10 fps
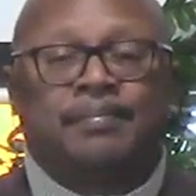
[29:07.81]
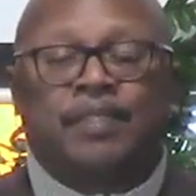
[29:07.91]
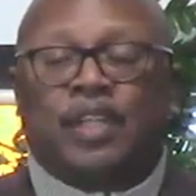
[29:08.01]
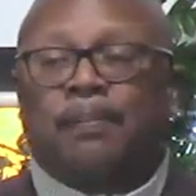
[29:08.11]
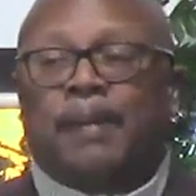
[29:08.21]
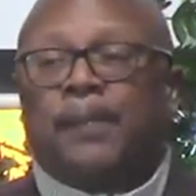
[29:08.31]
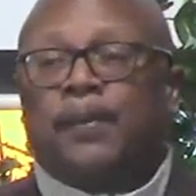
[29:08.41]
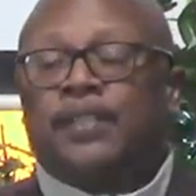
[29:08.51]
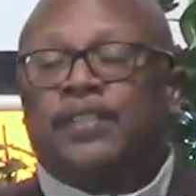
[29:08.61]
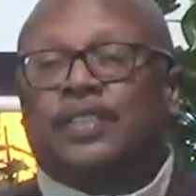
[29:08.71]
Now, the Bible
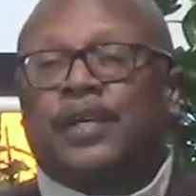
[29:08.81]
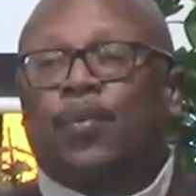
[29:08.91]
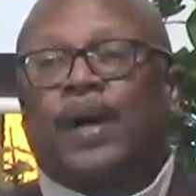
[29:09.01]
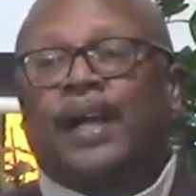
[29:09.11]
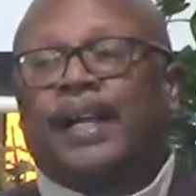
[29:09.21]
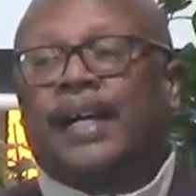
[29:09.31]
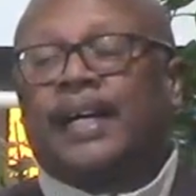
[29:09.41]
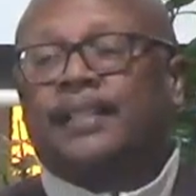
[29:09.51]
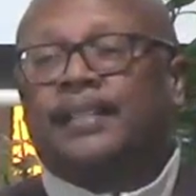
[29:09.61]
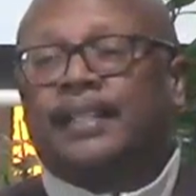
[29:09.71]
didn't say why
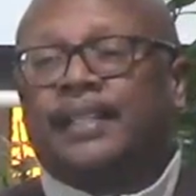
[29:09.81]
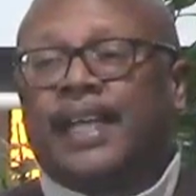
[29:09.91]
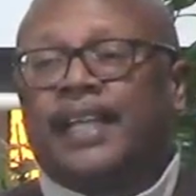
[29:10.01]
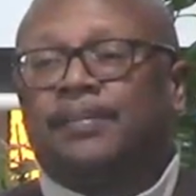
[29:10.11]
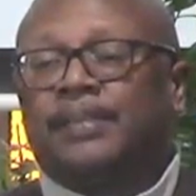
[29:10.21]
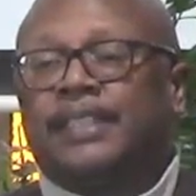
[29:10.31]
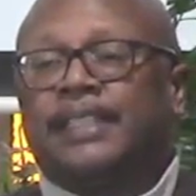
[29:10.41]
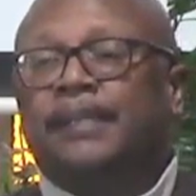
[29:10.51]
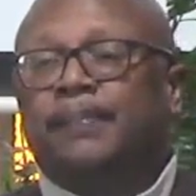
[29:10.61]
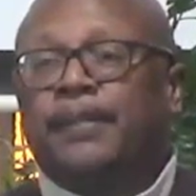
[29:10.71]
God had him to
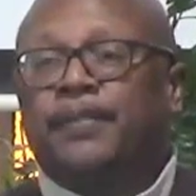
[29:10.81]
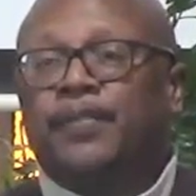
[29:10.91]
keep it.